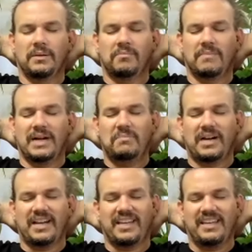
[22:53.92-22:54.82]
My
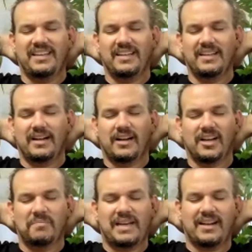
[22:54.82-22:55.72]
body
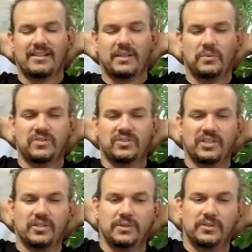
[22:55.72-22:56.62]
automatically wants to
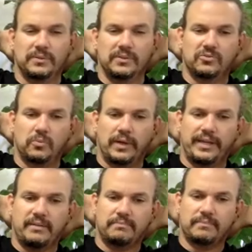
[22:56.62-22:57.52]
go into a
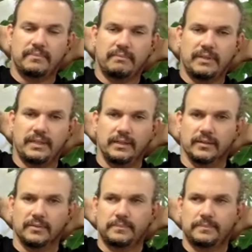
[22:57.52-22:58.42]
sway here.
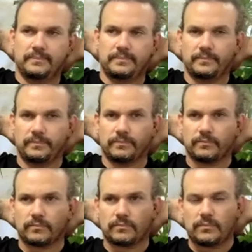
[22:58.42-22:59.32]

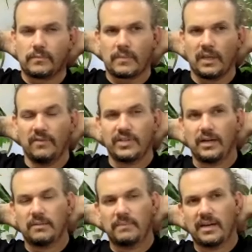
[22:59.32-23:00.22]
I've
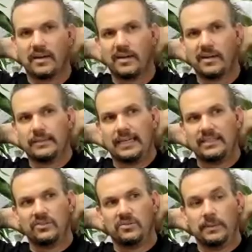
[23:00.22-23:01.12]
talked about it in
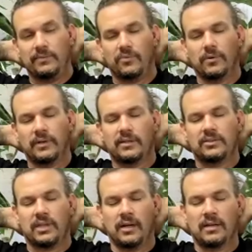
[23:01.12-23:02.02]
classes before, and I'll
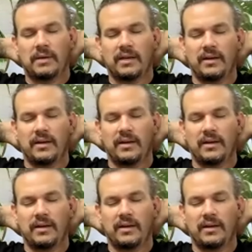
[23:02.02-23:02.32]
talk about it